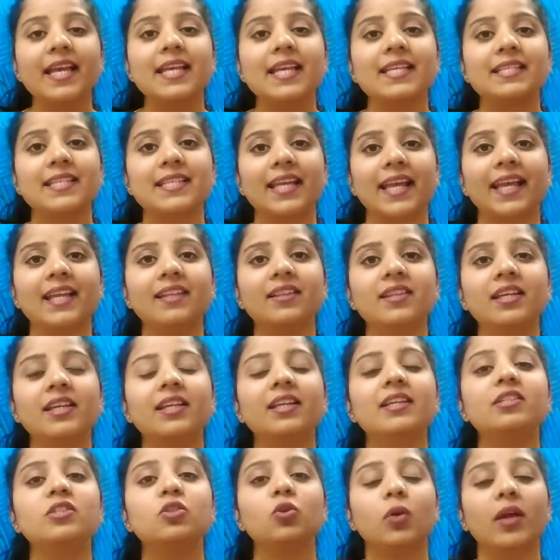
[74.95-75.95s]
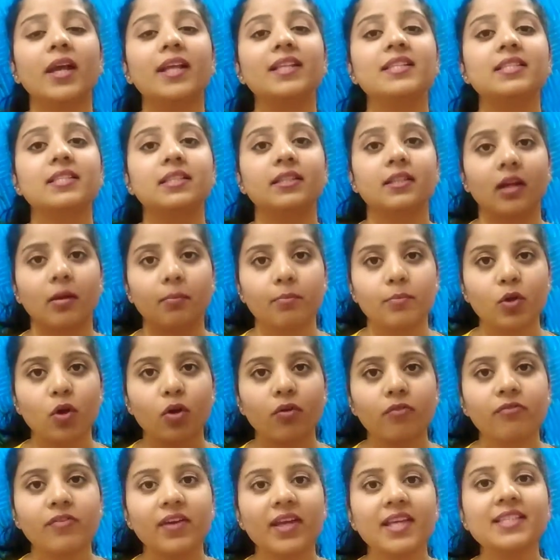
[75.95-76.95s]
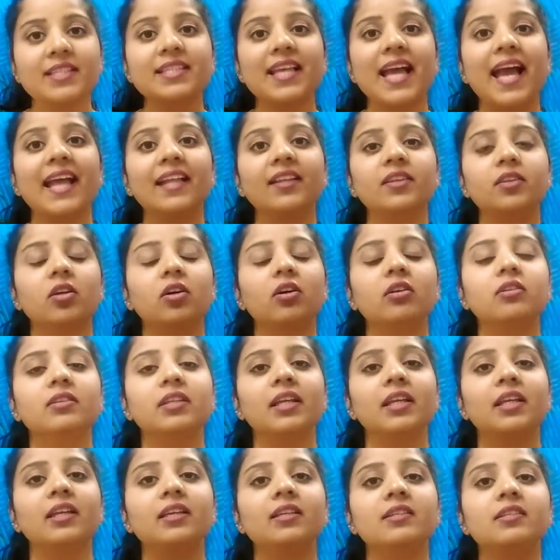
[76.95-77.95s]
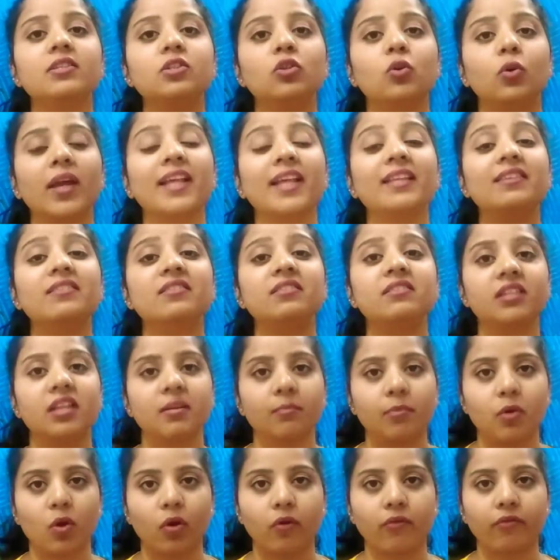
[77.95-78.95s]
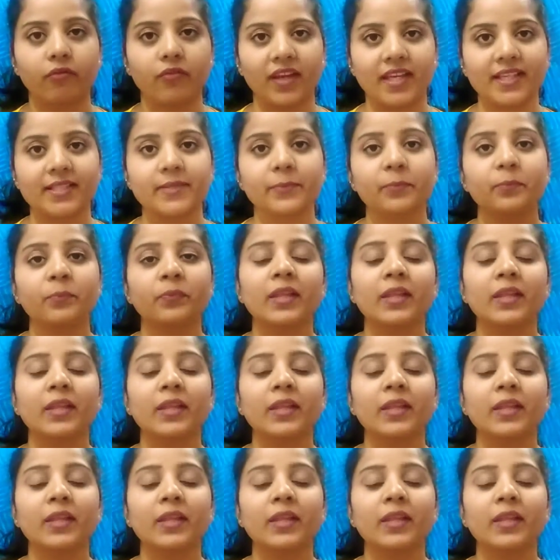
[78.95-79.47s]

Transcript: second thing is you can scrub your face, and third thing is you can steam your face.